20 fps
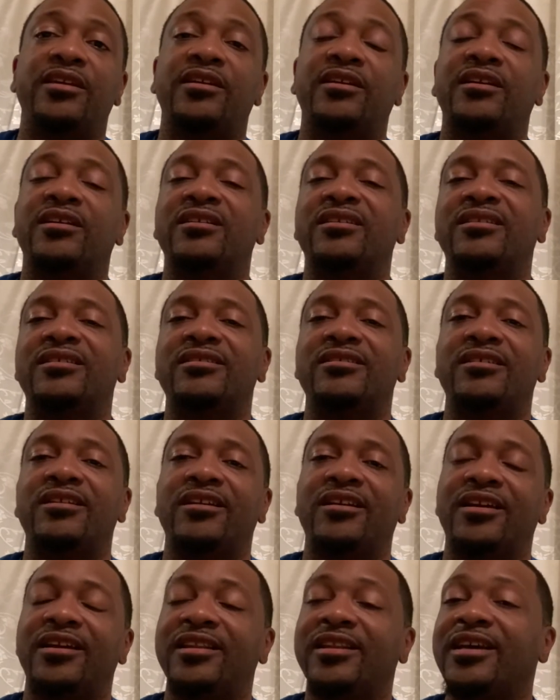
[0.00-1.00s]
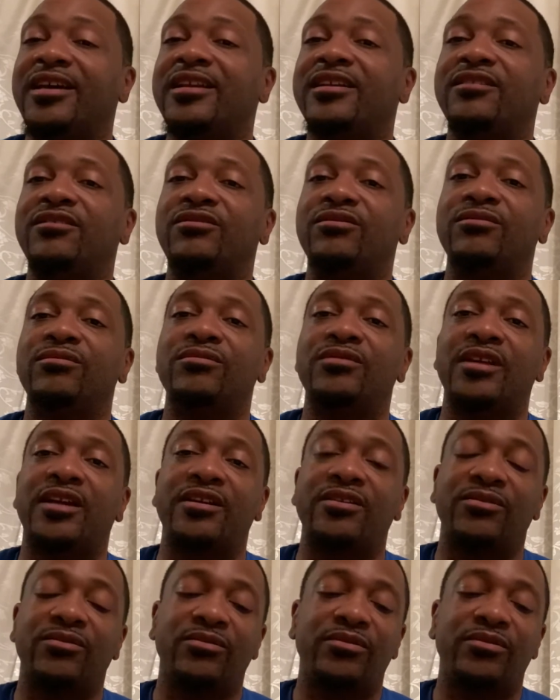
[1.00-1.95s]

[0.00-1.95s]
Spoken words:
Because a lot of dudes I know,